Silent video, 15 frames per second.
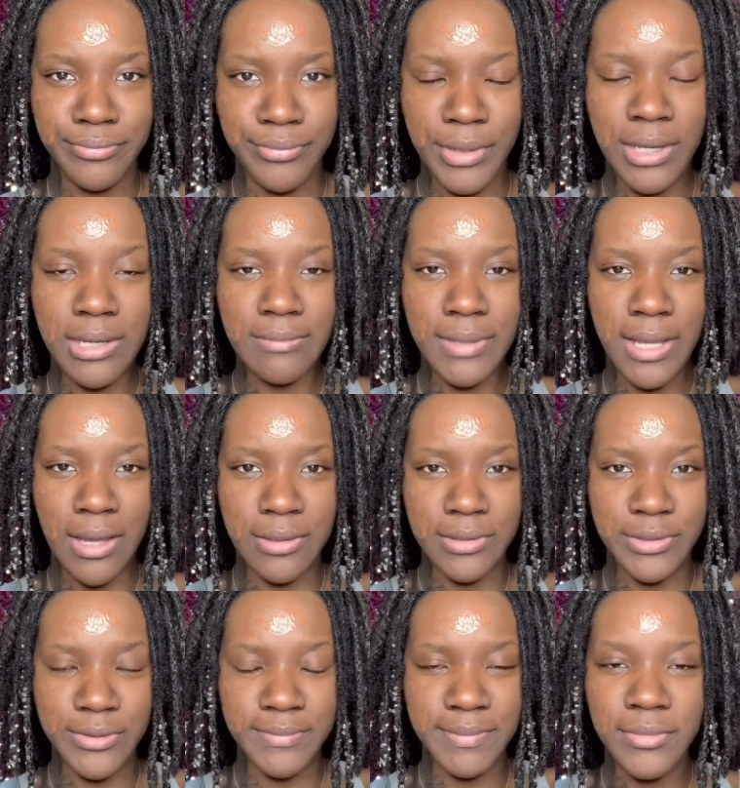come down a
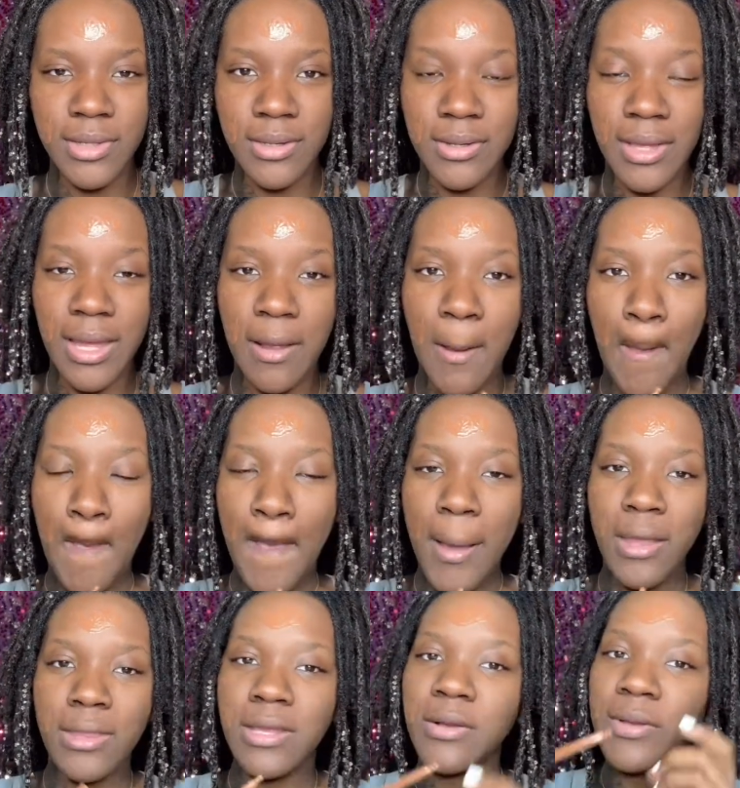little bit. Okay,
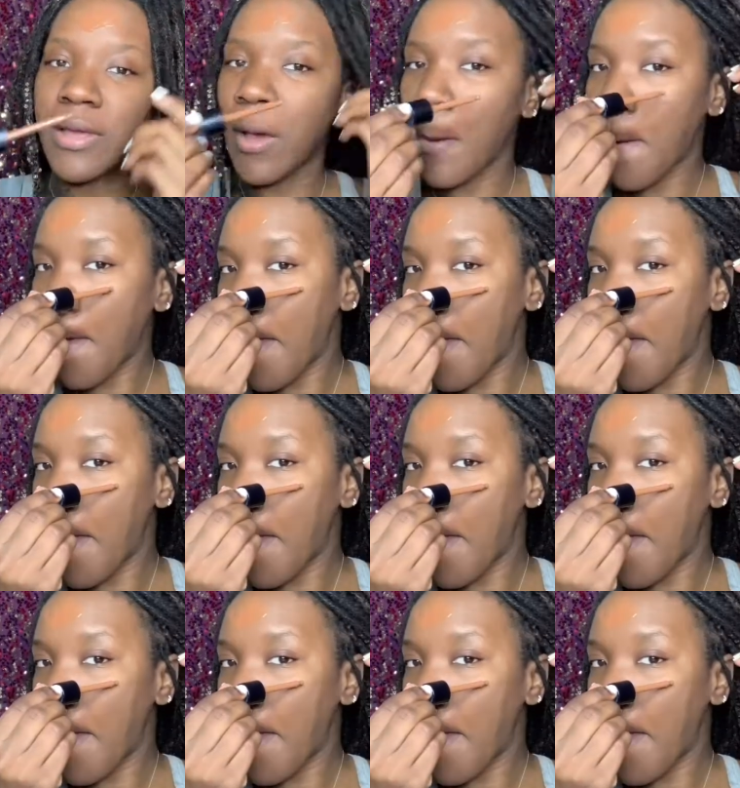there we go.